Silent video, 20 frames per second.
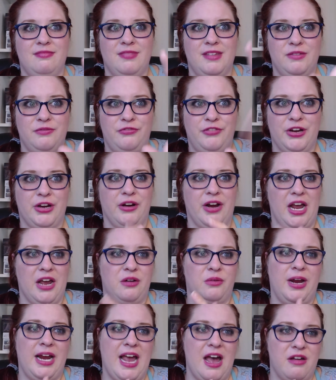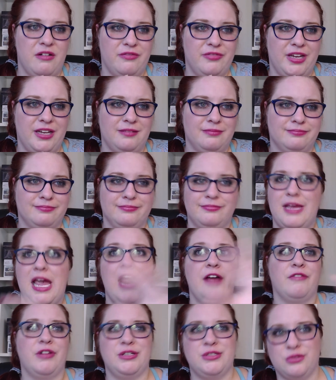figuring out a way out of it.
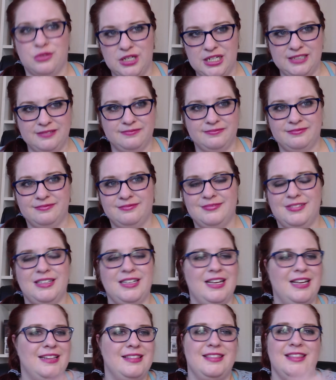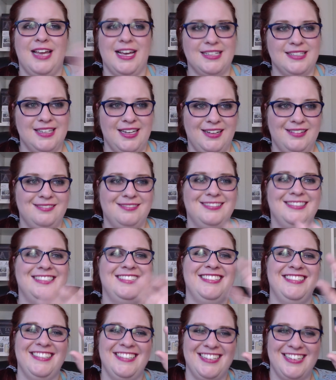Every story. That's it.
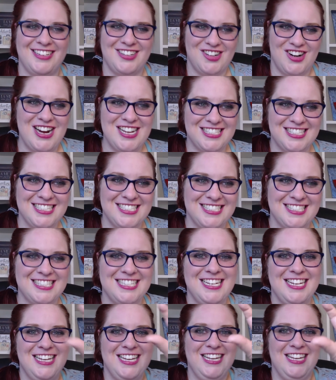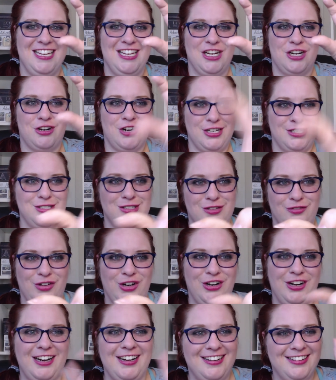Crisis
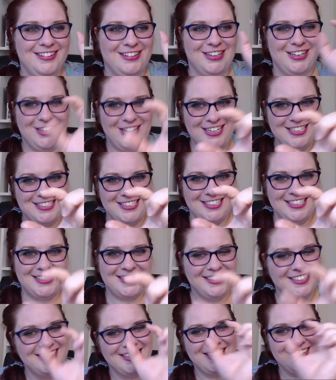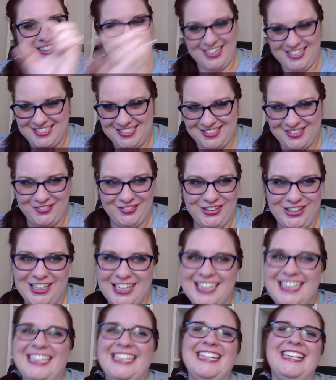averted. Crisis
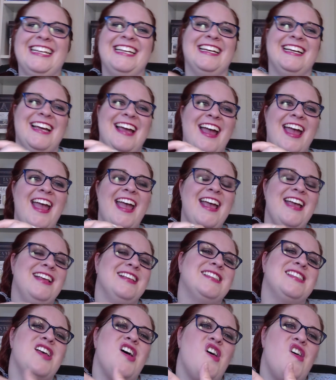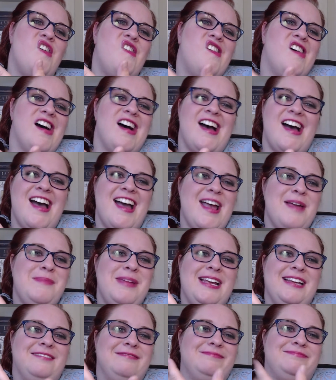averted. So, I
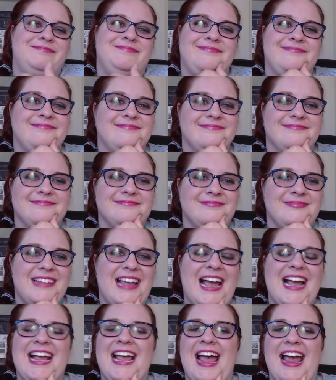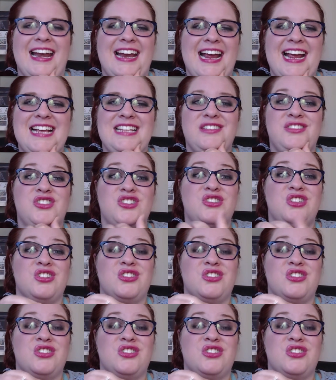mean, again, it's just a